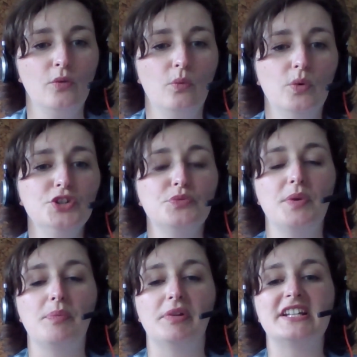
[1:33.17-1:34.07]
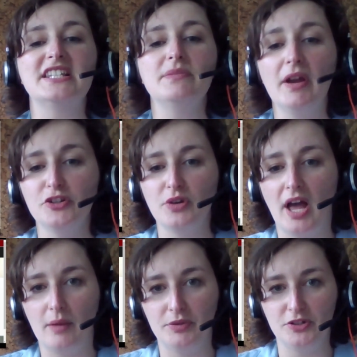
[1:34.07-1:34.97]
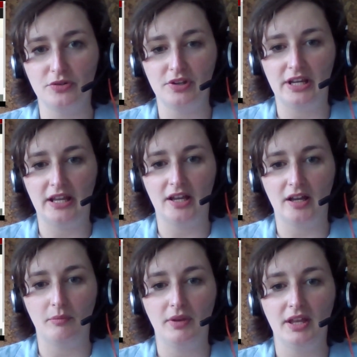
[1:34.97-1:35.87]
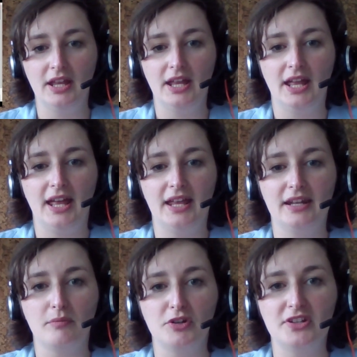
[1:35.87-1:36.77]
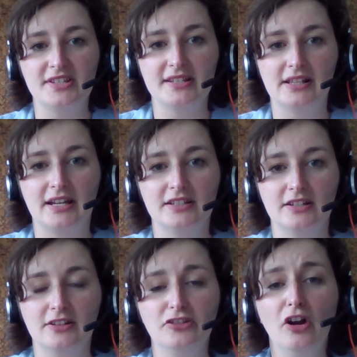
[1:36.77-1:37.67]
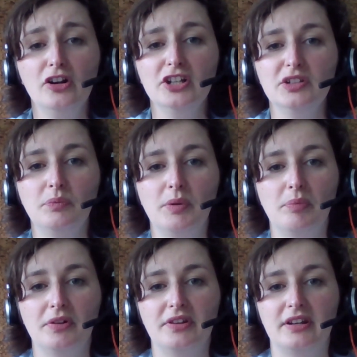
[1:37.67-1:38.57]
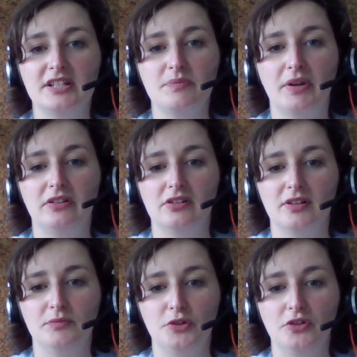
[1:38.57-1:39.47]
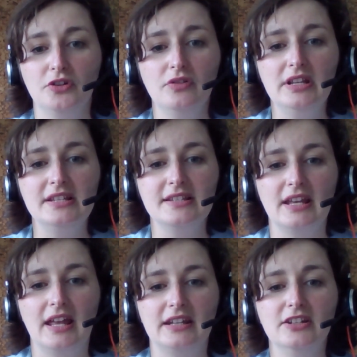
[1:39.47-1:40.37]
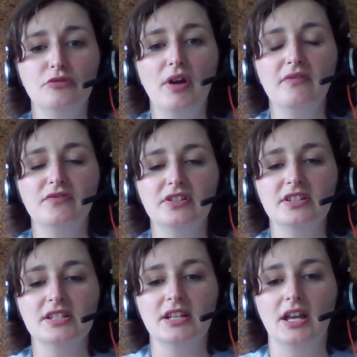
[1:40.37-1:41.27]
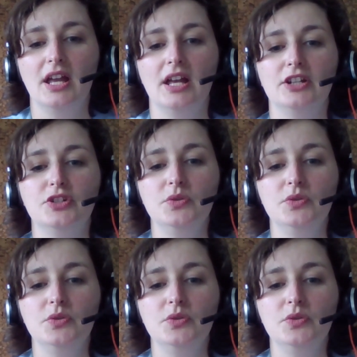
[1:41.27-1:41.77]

What do people expect to happen to their income? And I'm going to select in a target people that expect their income to increase, and in reference to